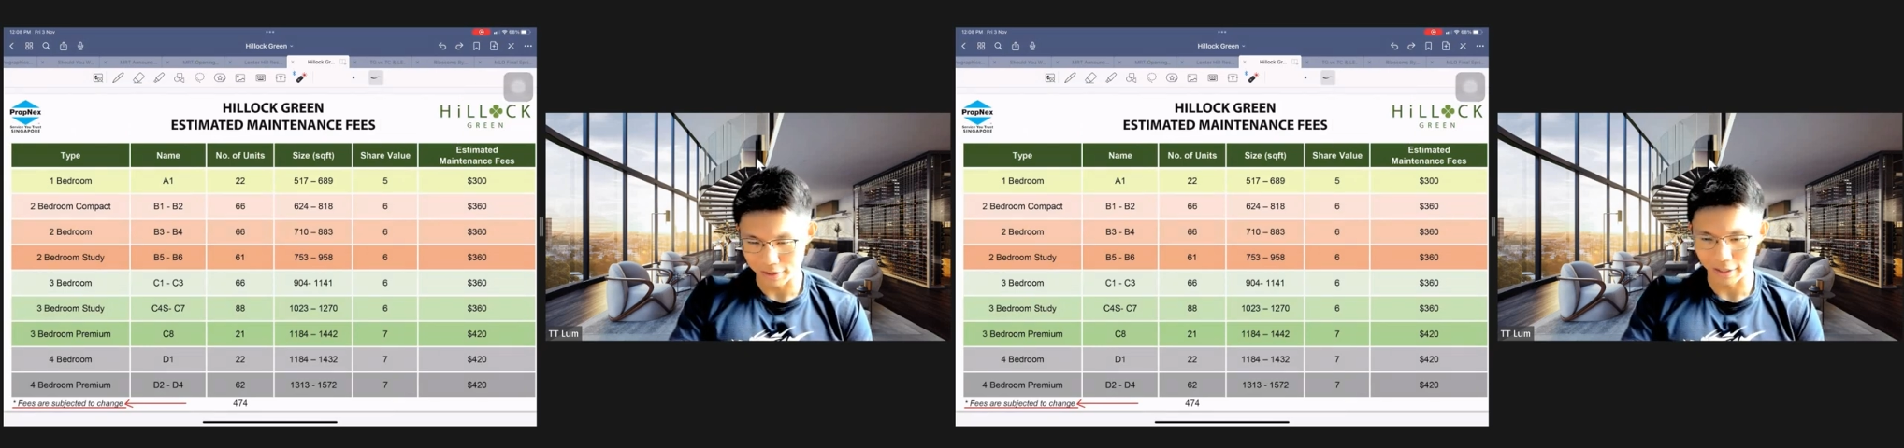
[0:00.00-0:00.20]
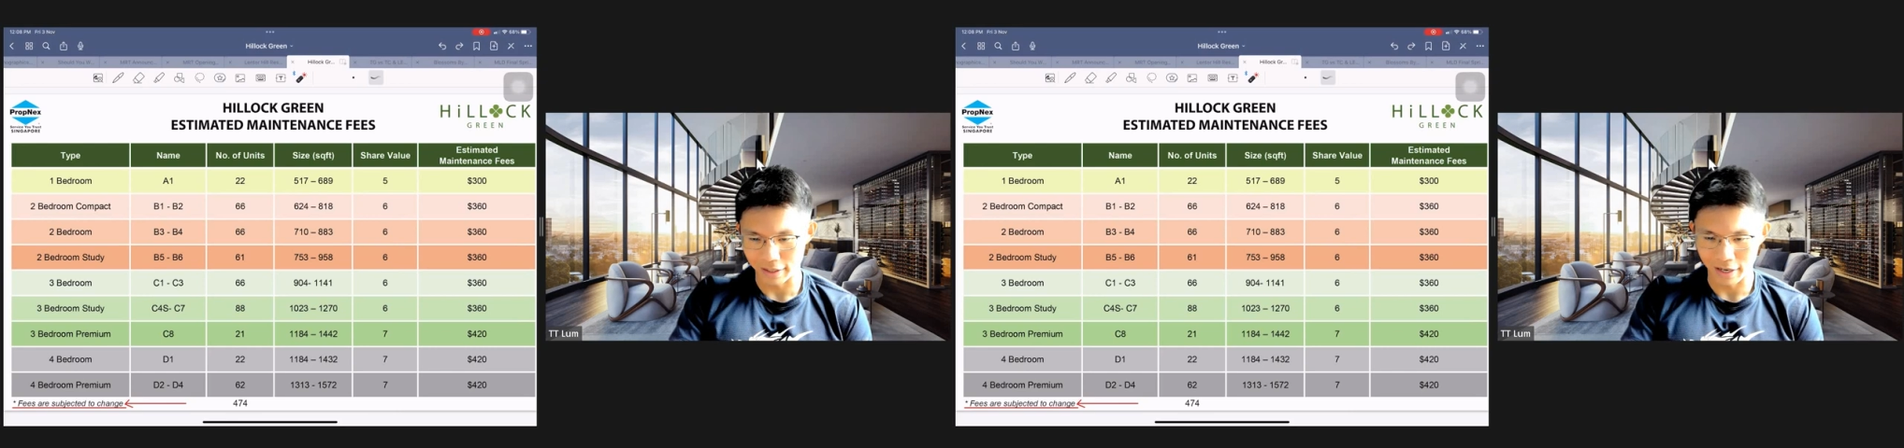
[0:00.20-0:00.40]

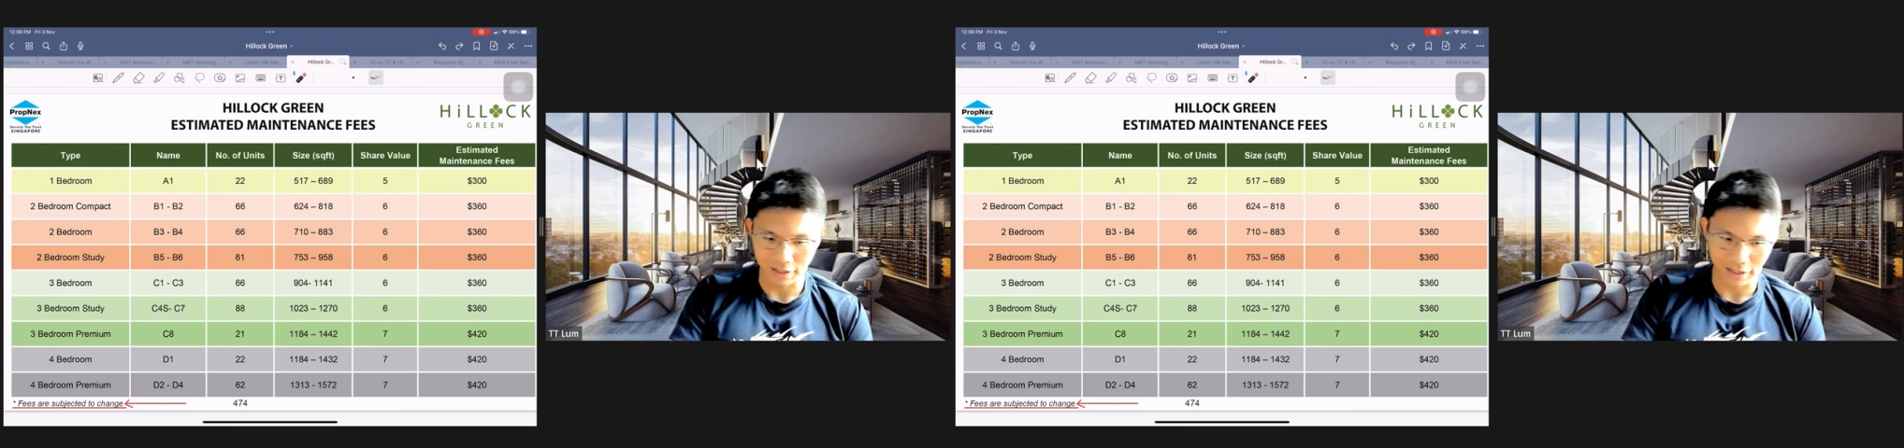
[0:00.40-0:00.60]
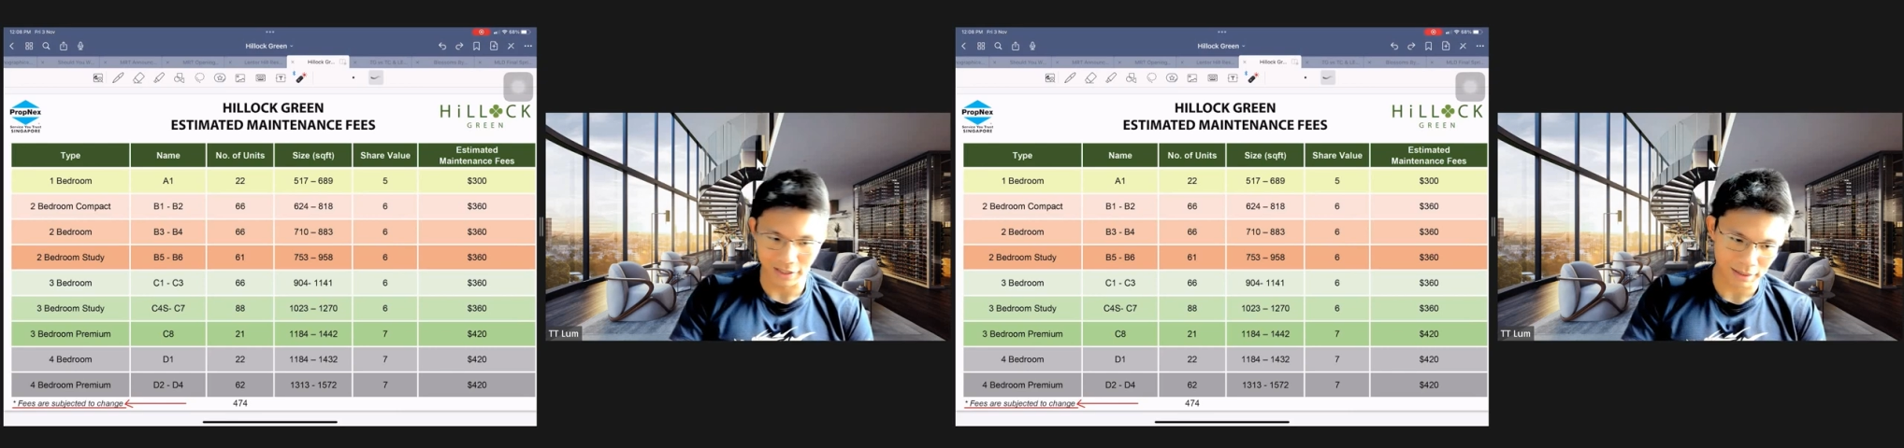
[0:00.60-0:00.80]
and
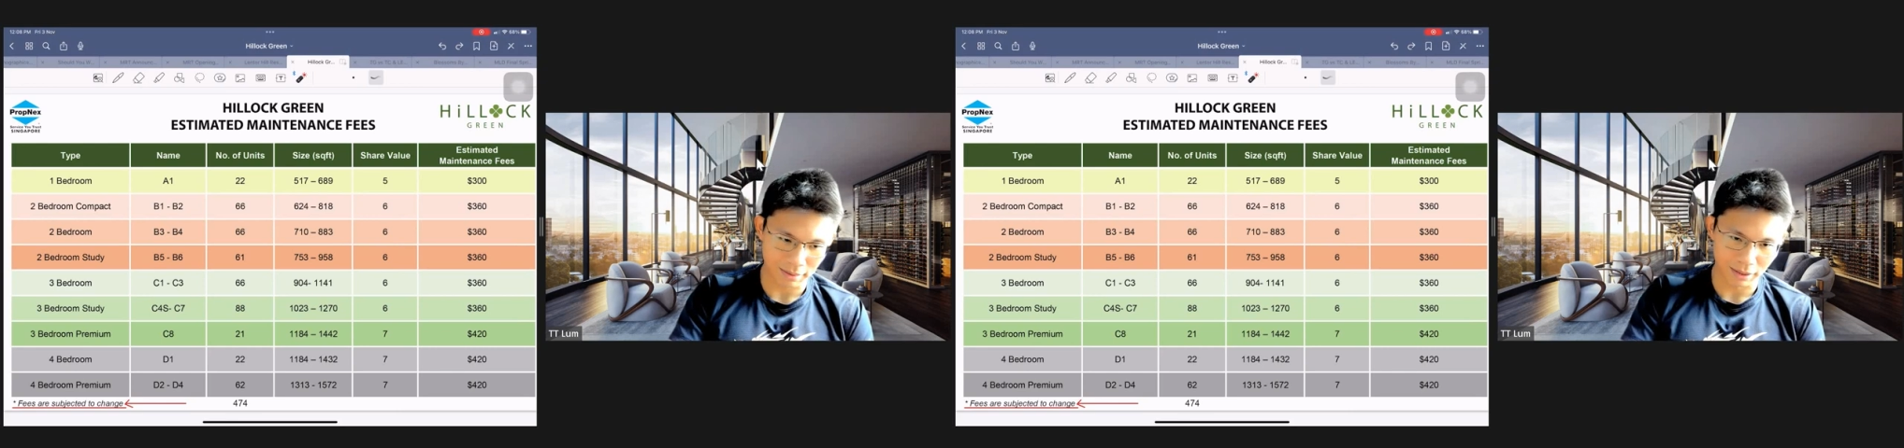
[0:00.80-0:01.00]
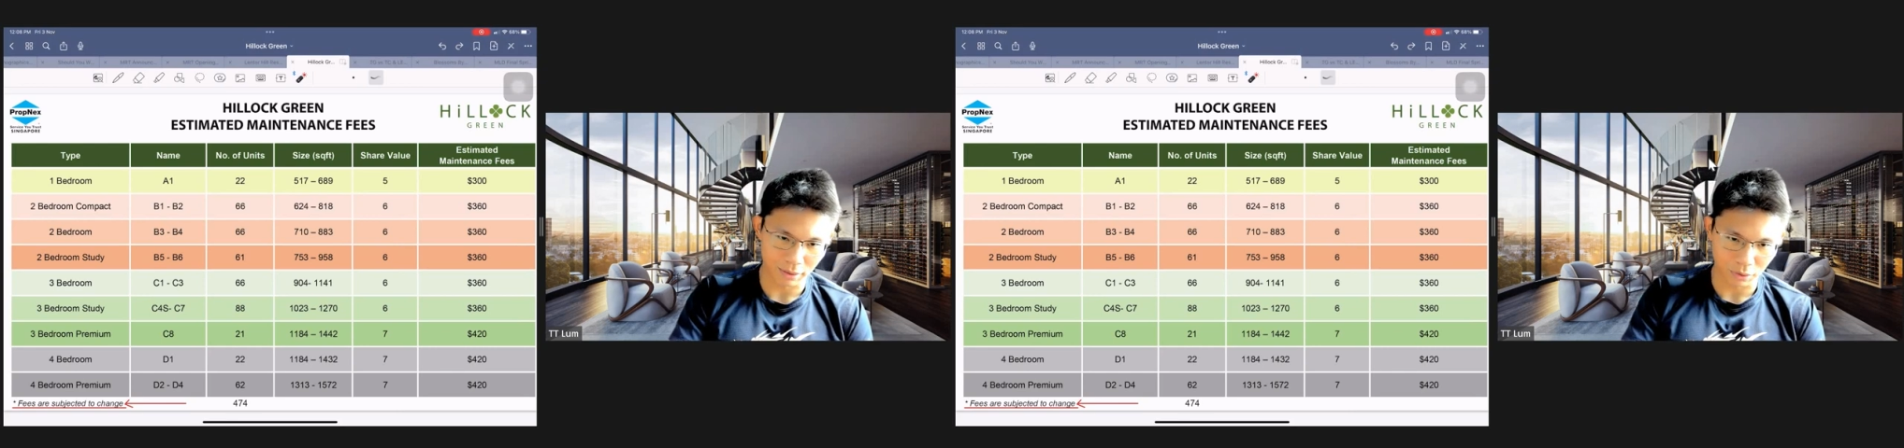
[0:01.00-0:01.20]
hence next time
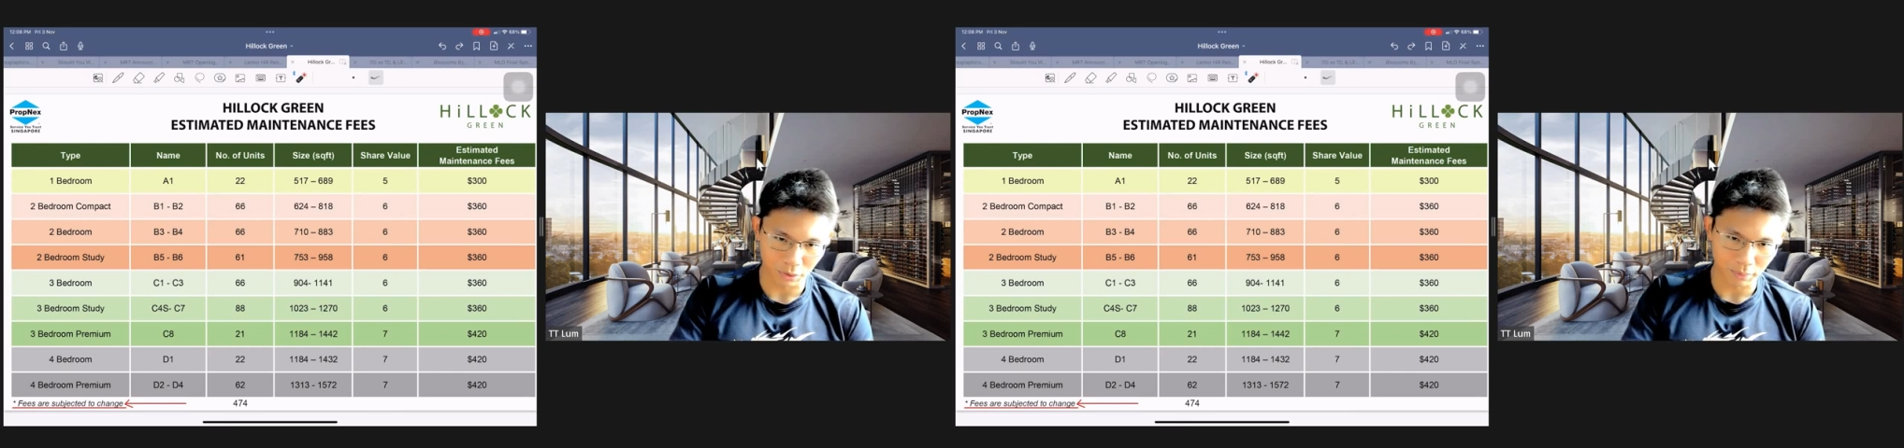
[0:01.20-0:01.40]
they are not going